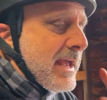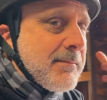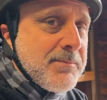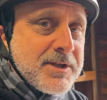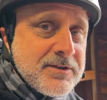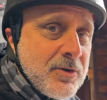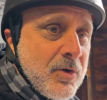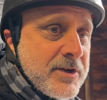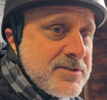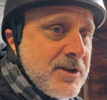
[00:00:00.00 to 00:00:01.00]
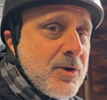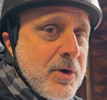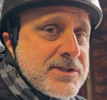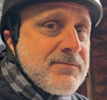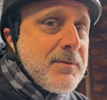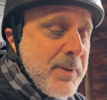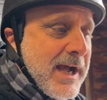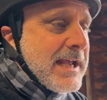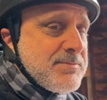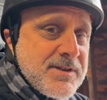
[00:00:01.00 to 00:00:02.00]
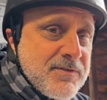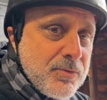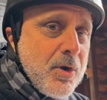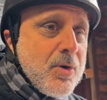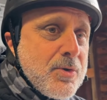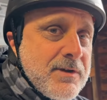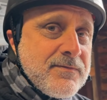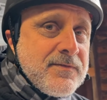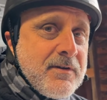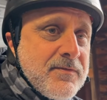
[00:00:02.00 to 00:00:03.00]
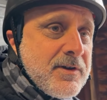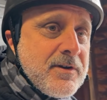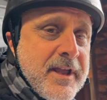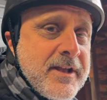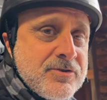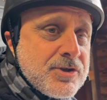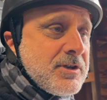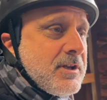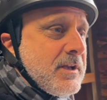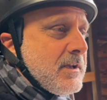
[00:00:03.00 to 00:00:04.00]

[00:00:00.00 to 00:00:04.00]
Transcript: the ambient noise, the noise of the pipes, of the road, of the engine.